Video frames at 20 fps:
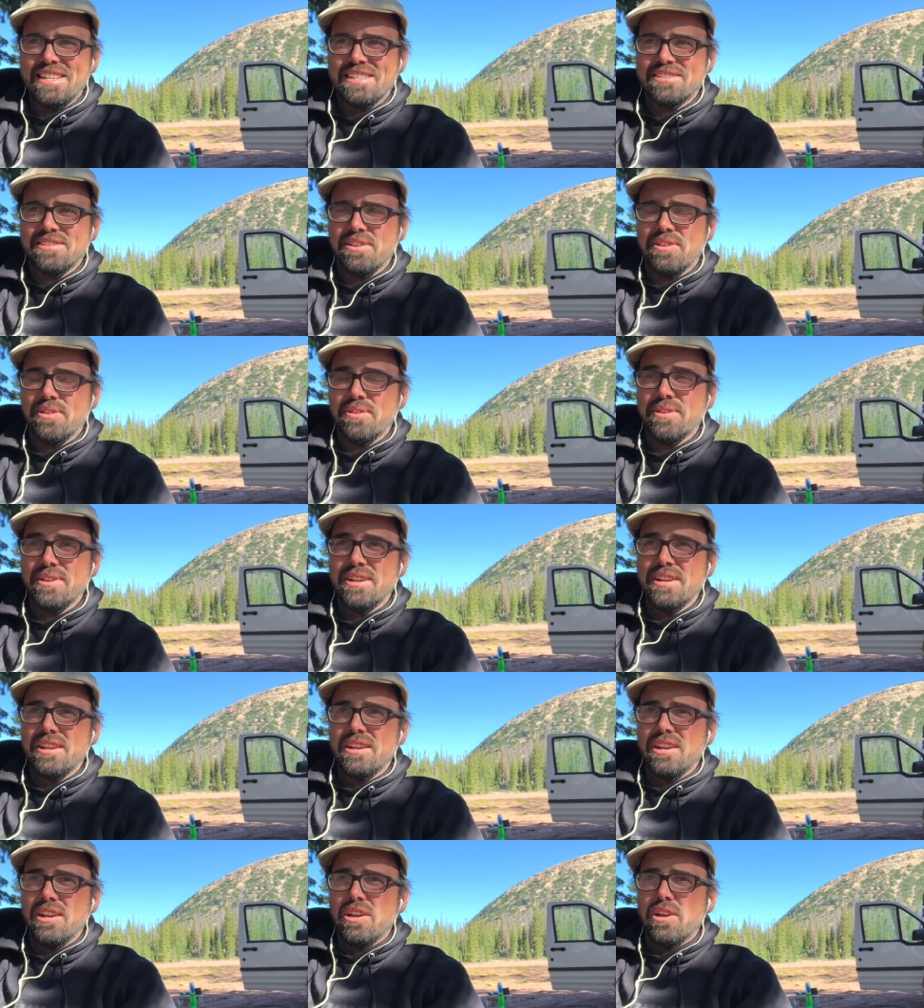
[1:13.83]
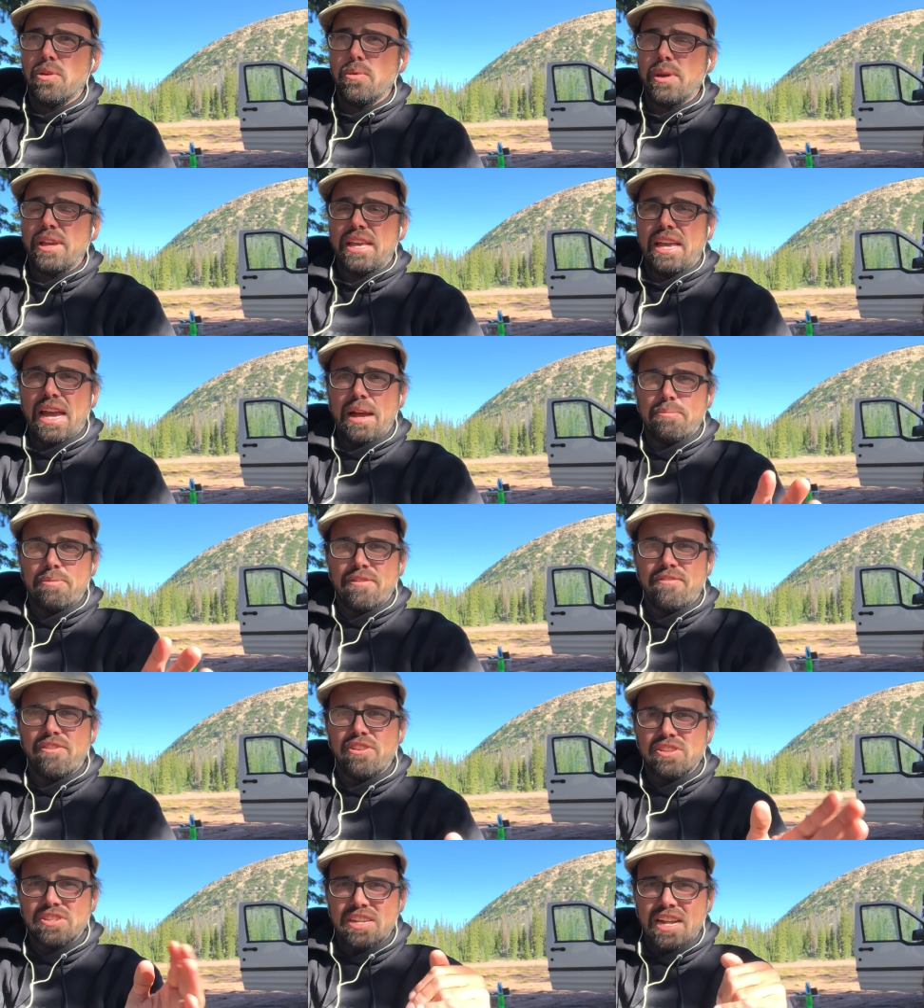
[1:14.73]
So we camped the
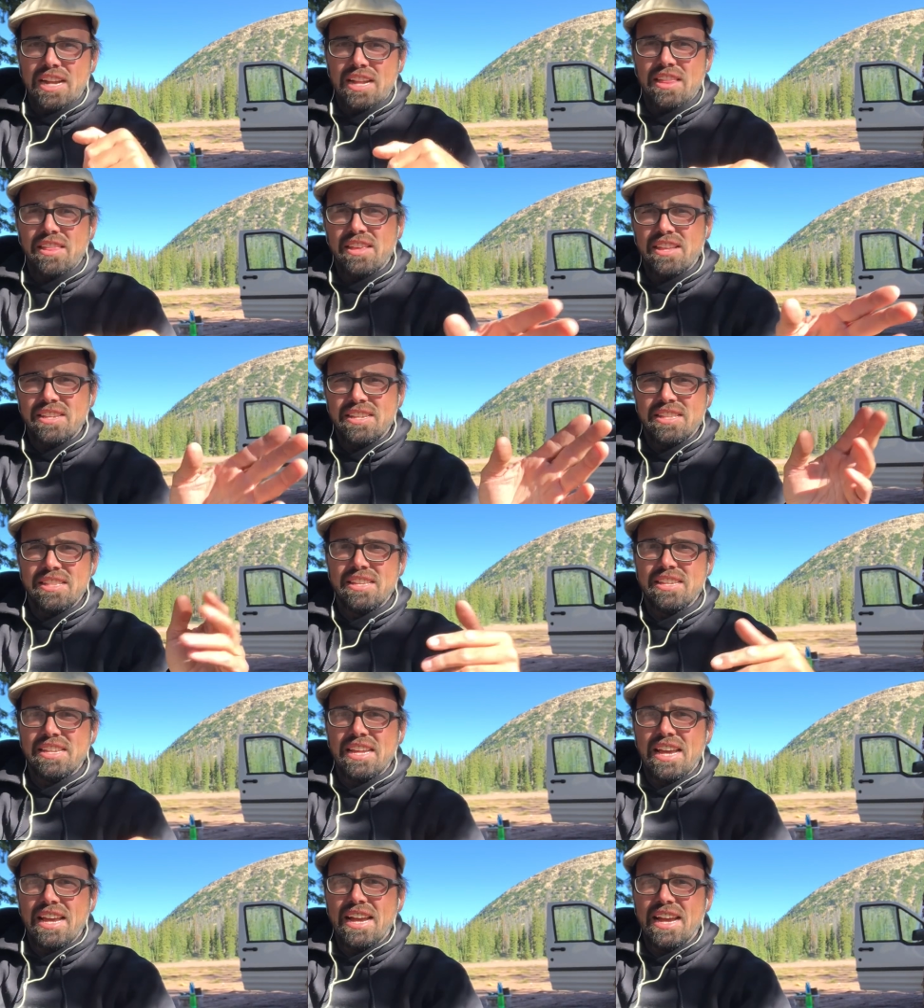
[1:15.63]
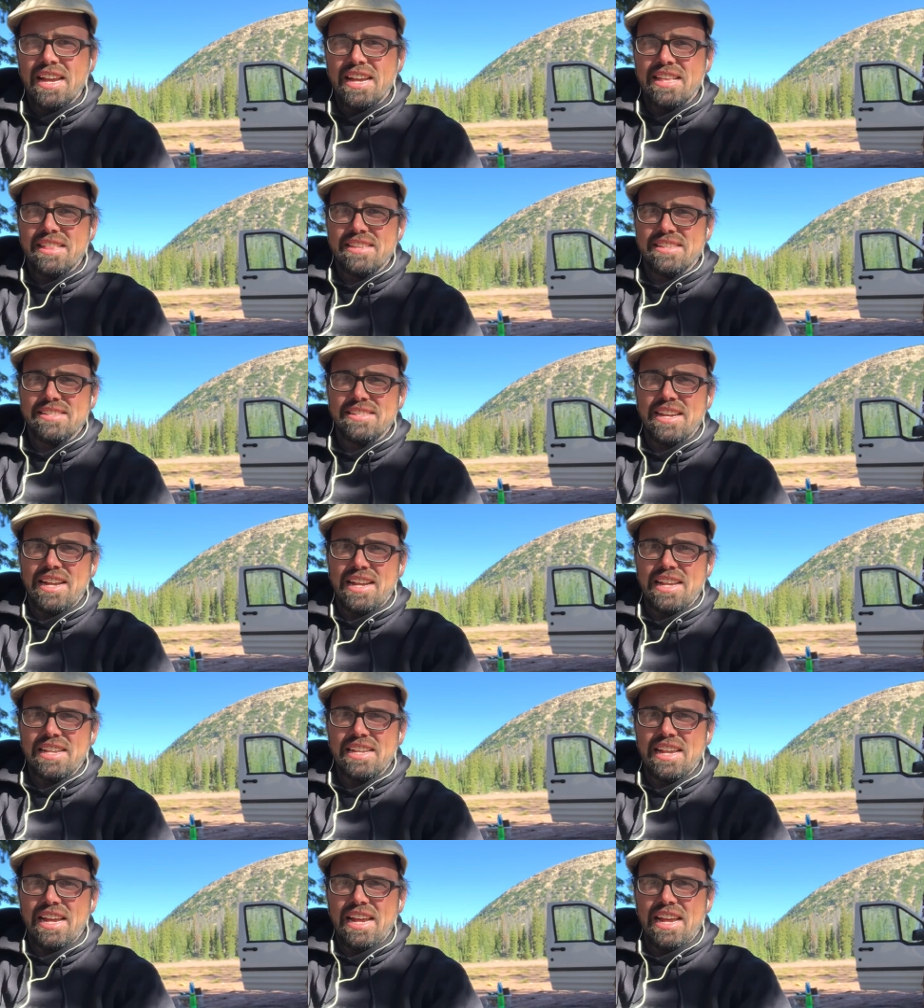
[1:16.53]
first night and then did the day hike the
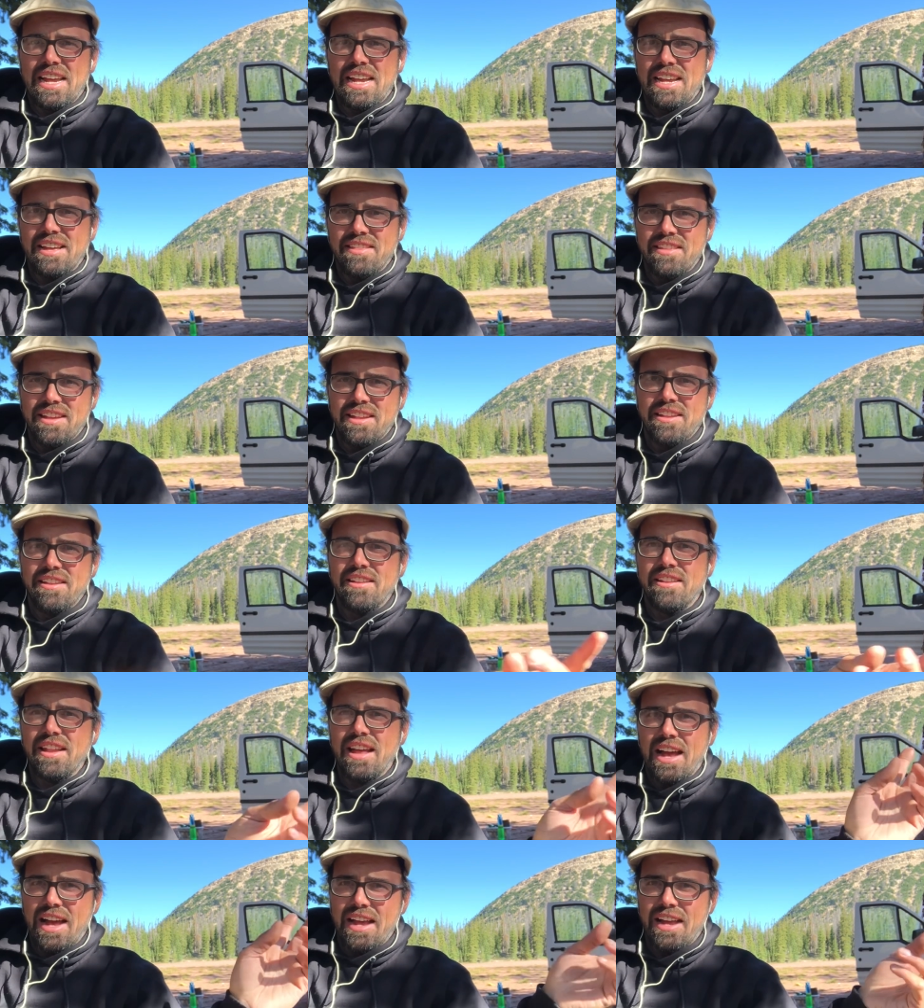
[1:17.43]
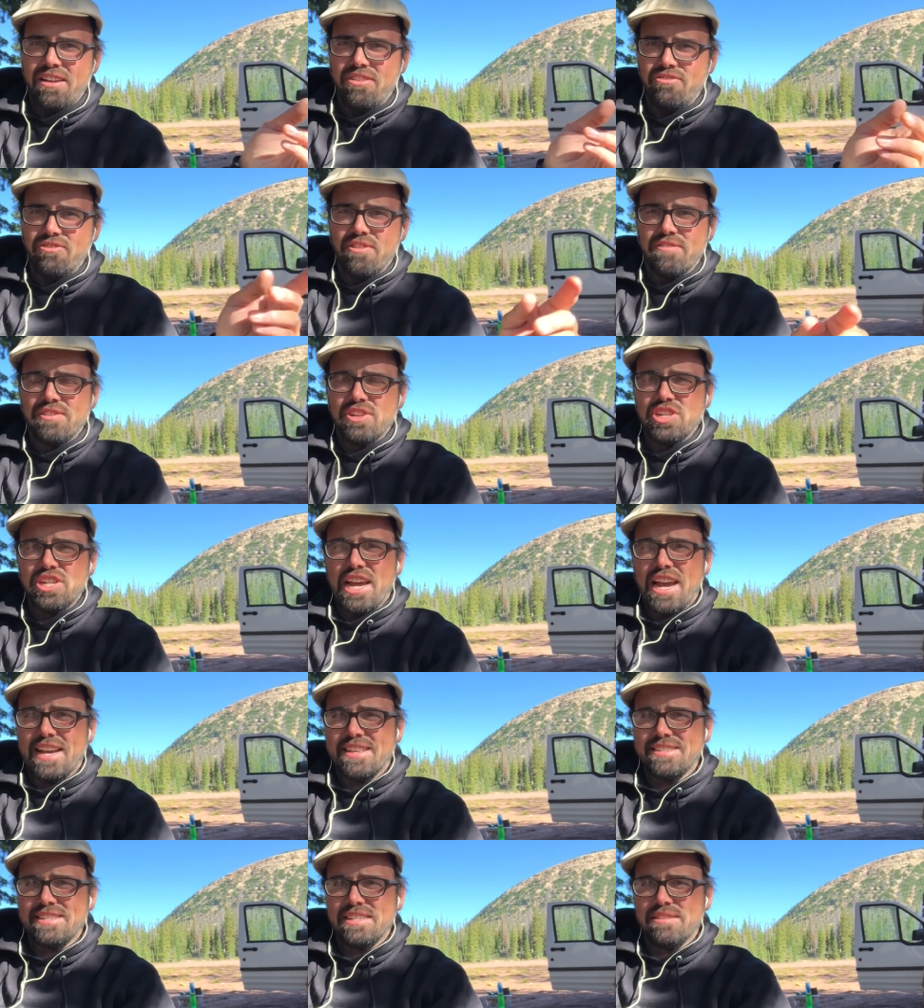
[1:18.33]
second day, and then I drove to
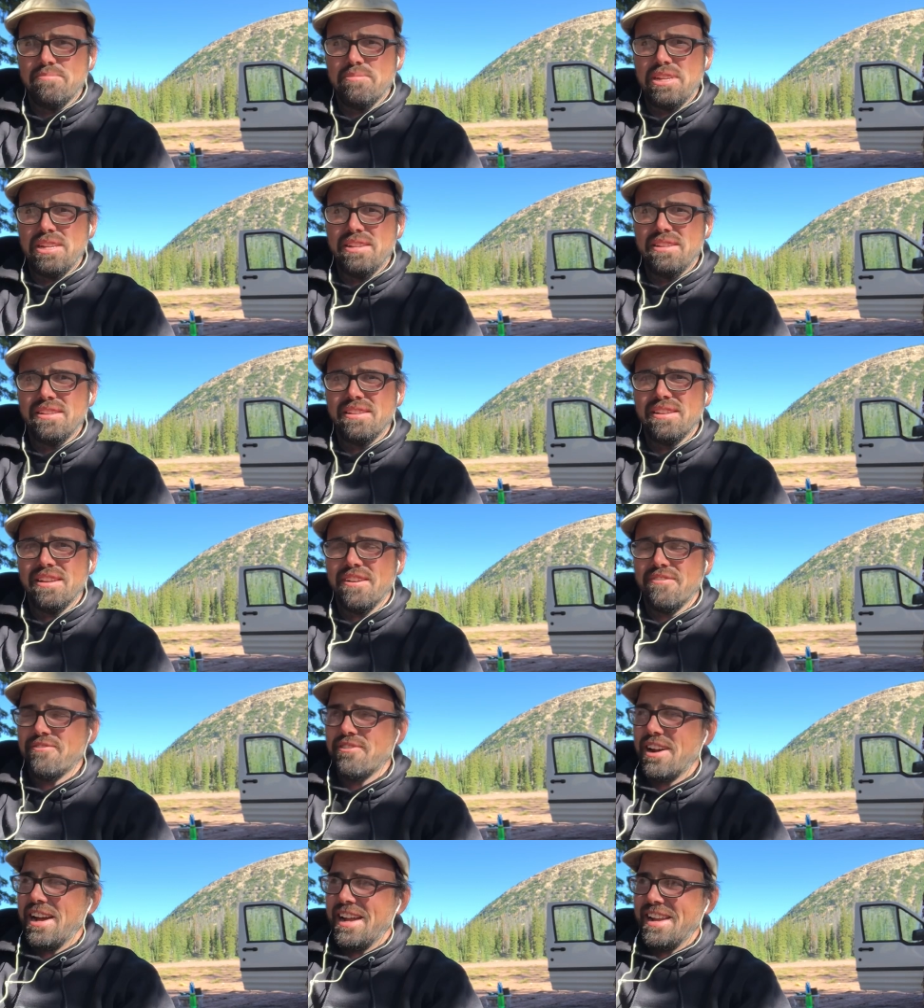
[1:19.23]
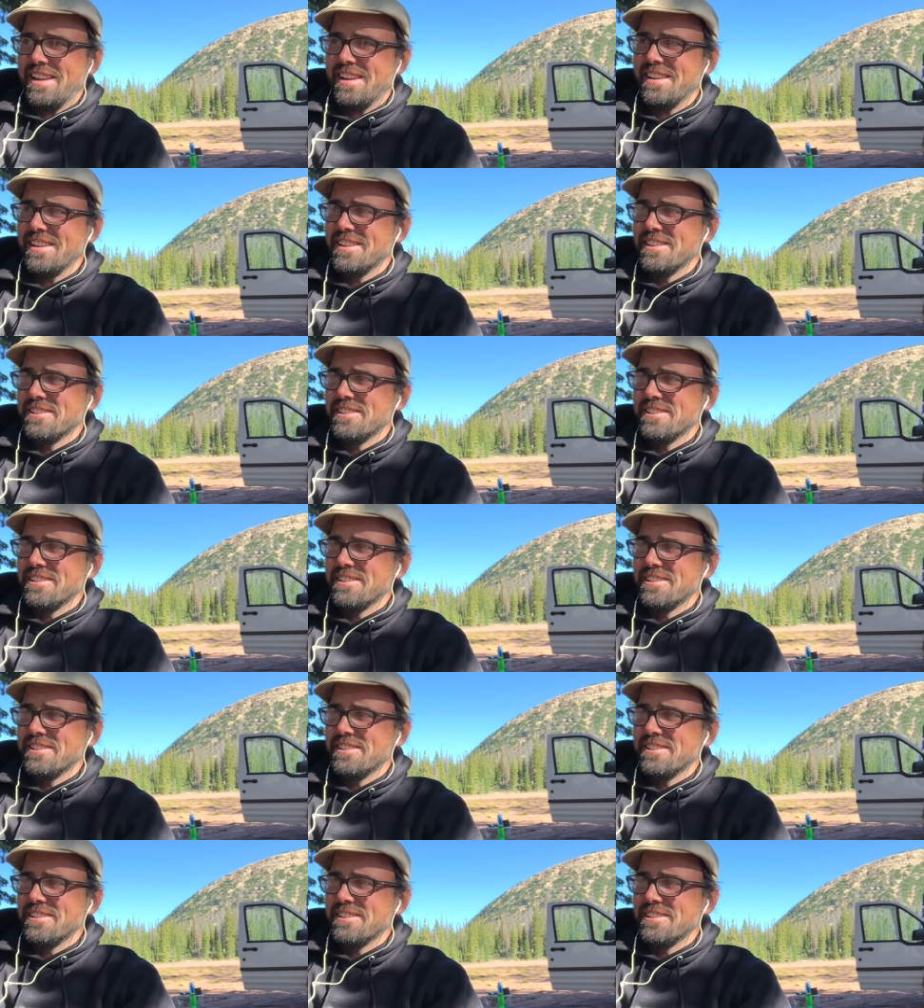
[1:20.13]
Jackson to meet a friend.